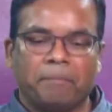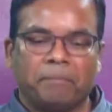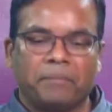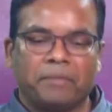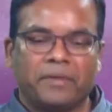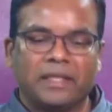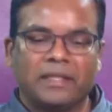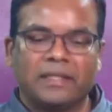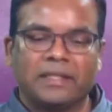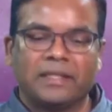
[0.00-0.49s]

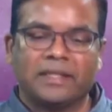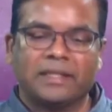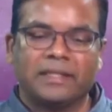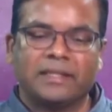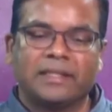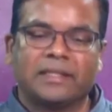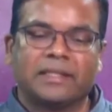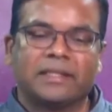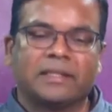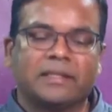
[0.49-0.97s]
This
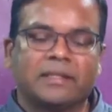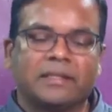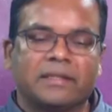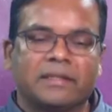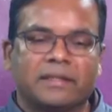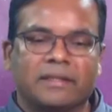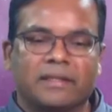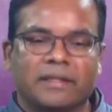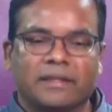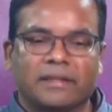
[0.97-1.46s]
is
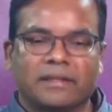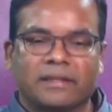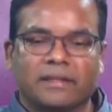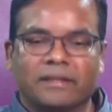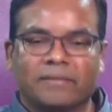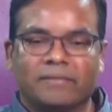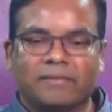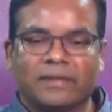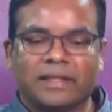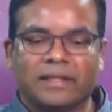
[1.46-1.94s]
the
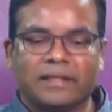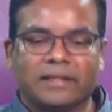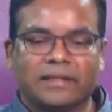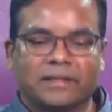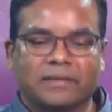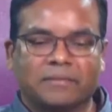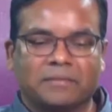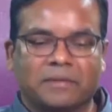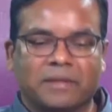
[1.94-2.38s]
coverage